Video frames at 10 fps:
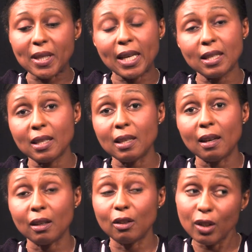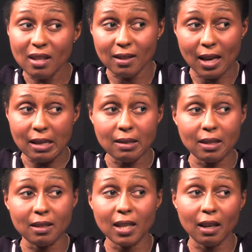I see that good sense
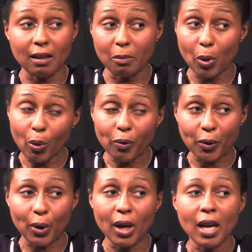has taken him over,